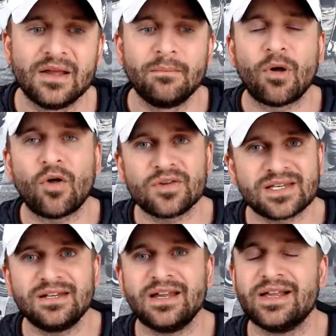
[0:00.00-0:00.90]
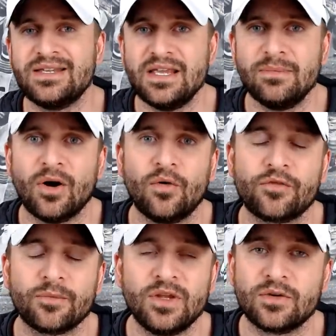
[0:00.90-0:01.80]
Paulson Adebo
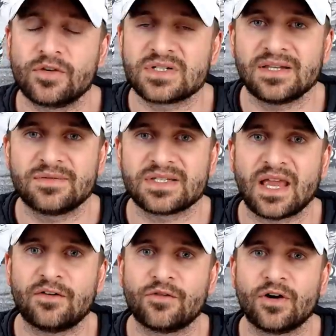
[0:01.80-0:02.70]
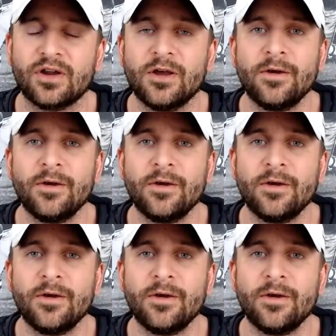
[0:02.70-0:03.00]
from the University of Stanford.